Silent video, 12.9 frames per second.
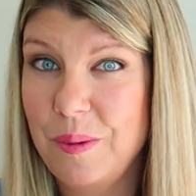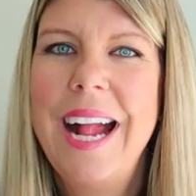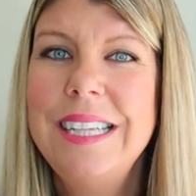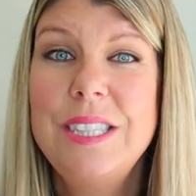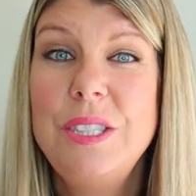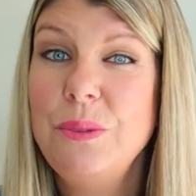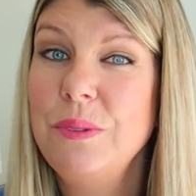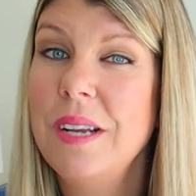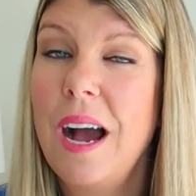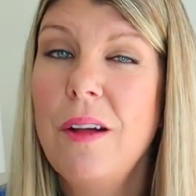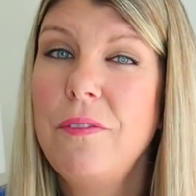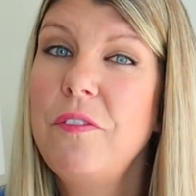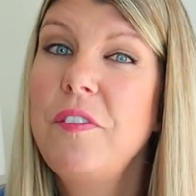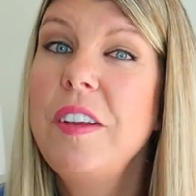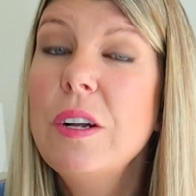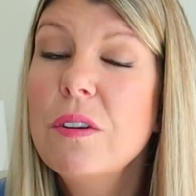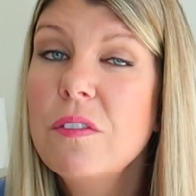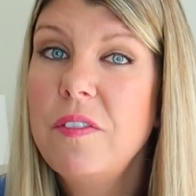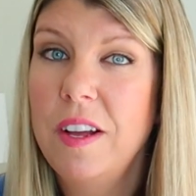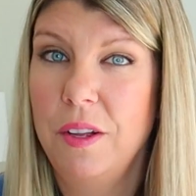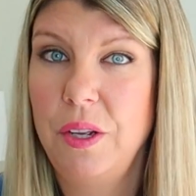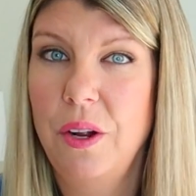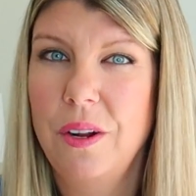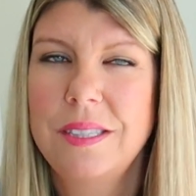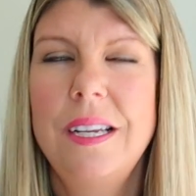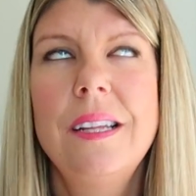8s do not fear
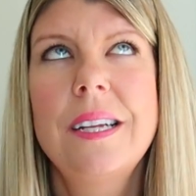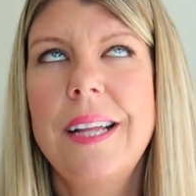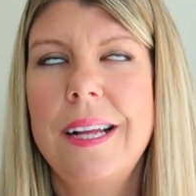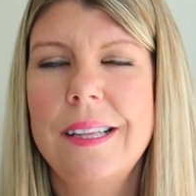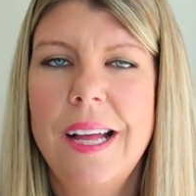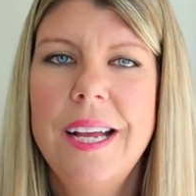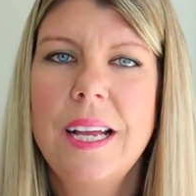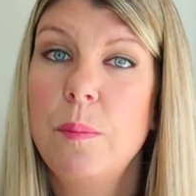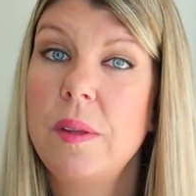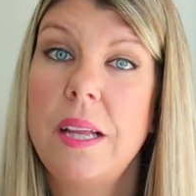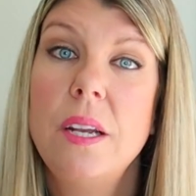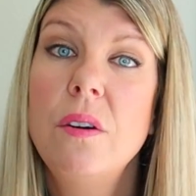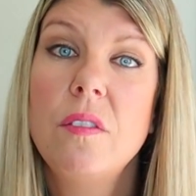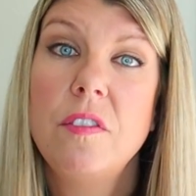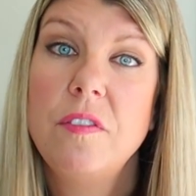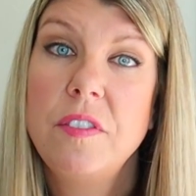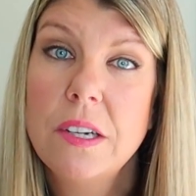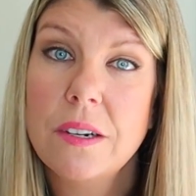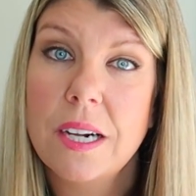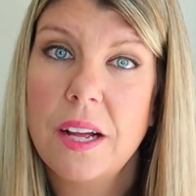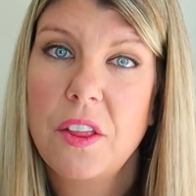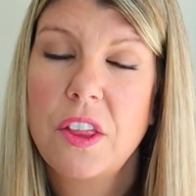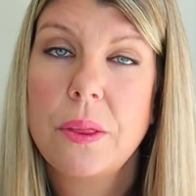failure. It's not like they like it, but they don't fear it.